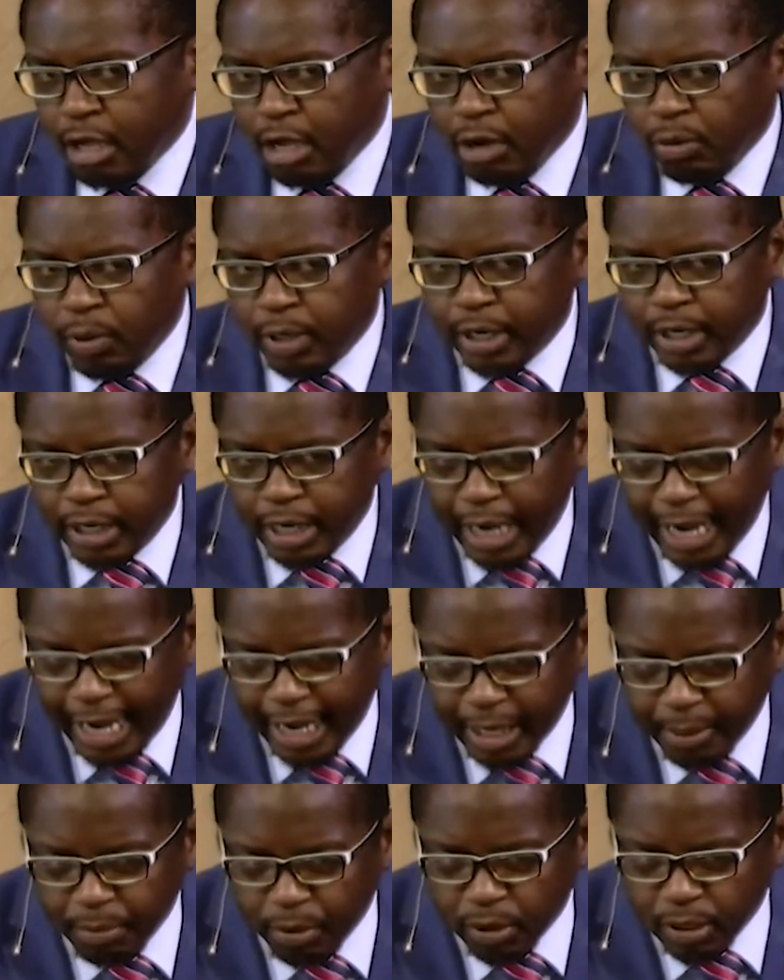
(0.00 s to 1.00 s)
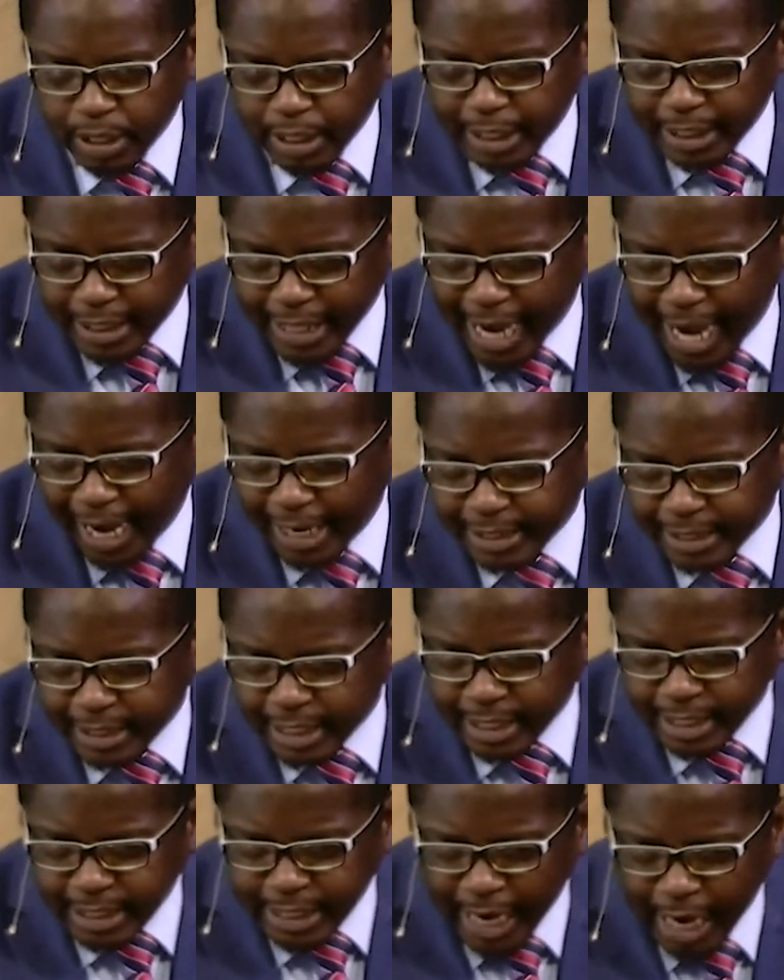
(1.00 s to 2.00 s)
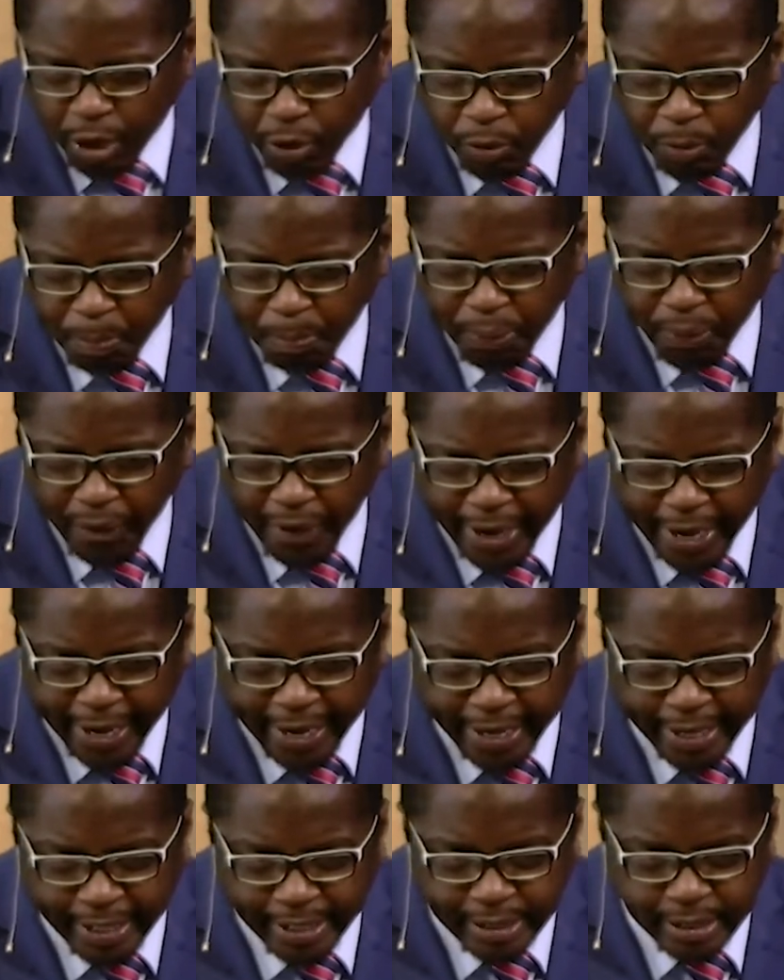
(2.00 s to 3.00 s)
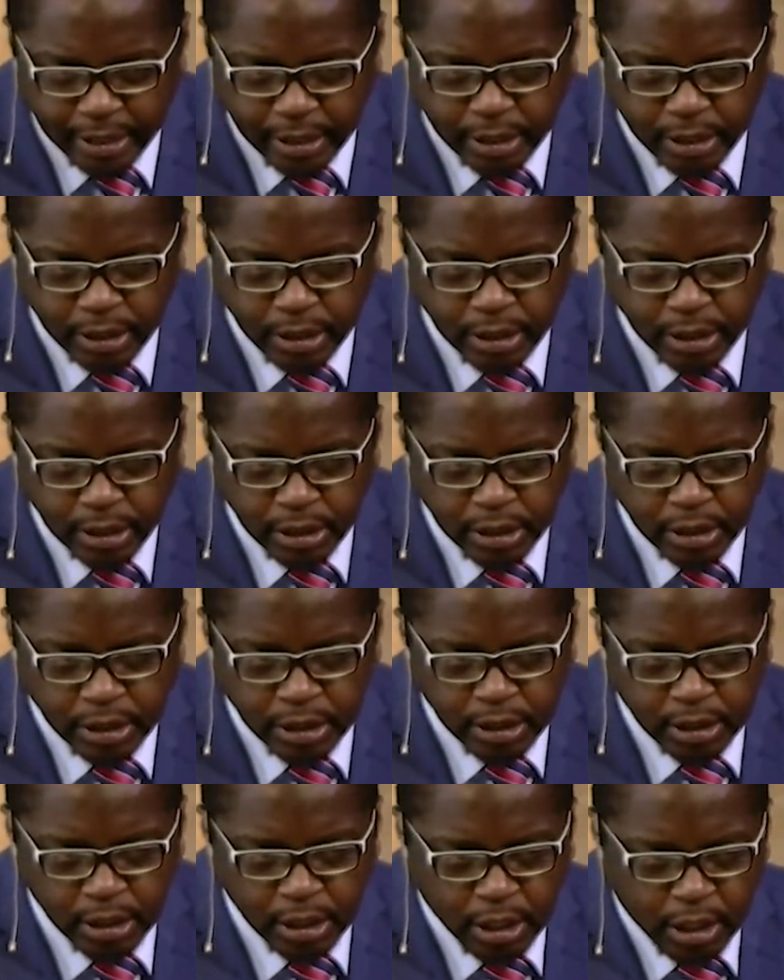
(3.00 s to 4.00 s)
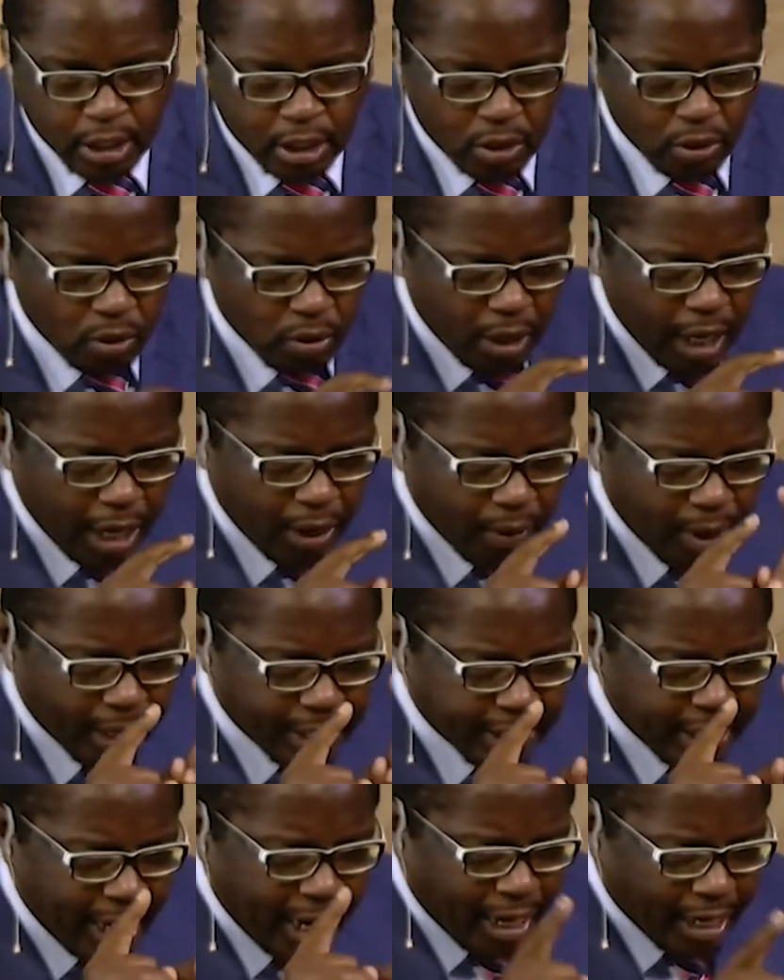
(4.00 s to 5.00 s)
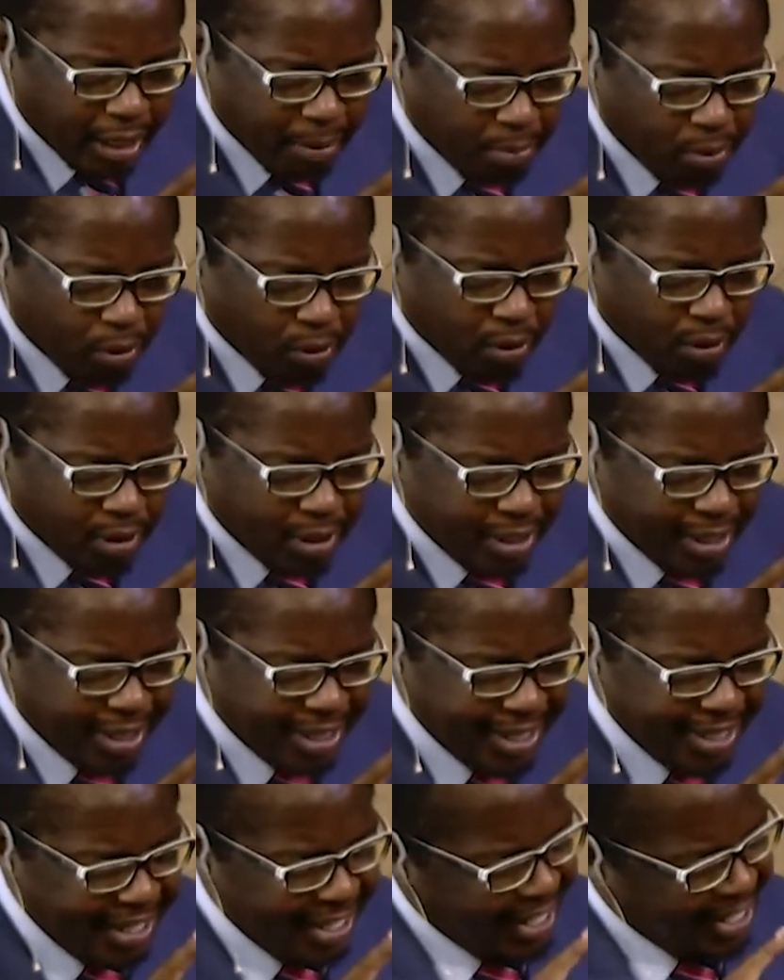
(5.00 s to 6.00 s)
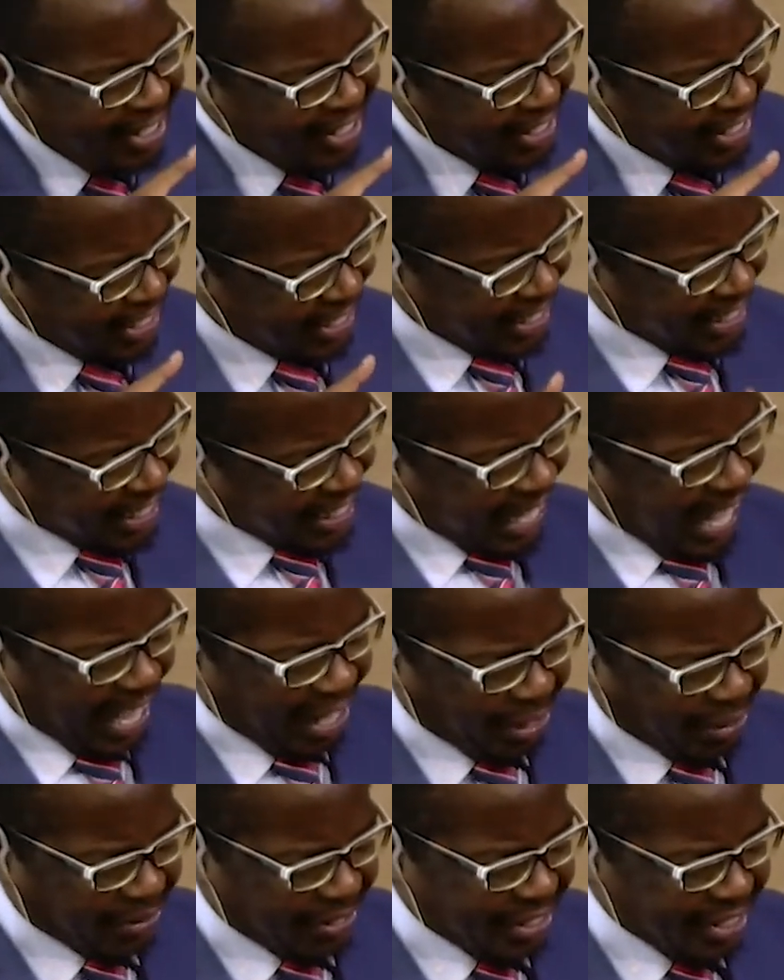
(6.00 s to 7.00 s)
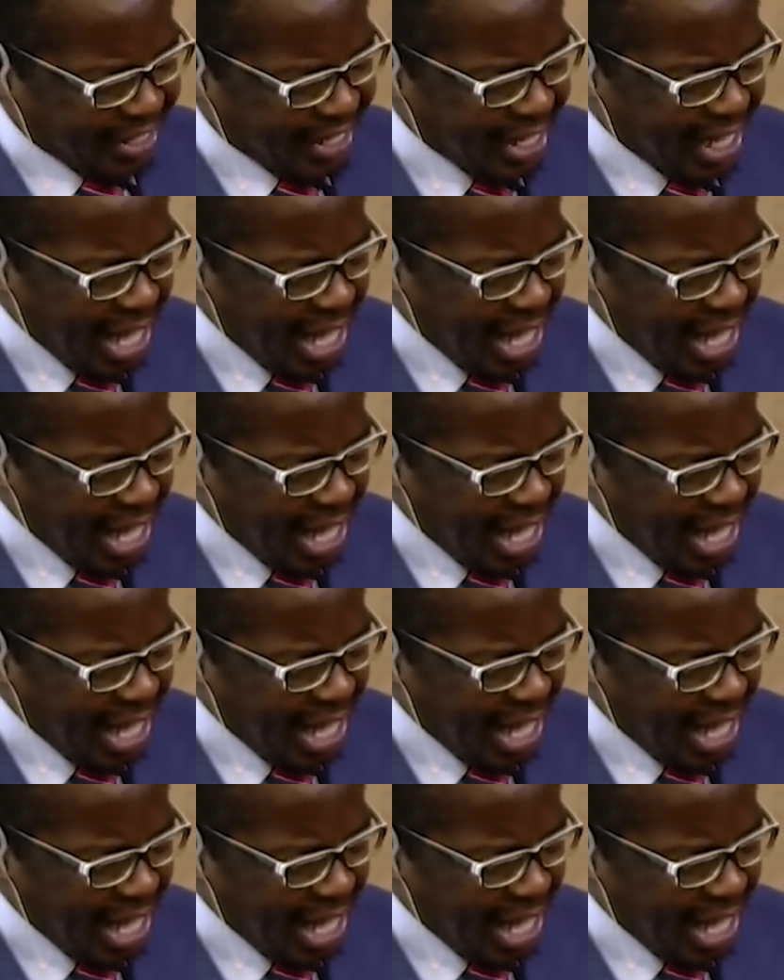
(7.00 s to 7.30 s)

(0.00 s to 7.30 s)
When an animal is hunting down prey, you know how an animal, like a lion,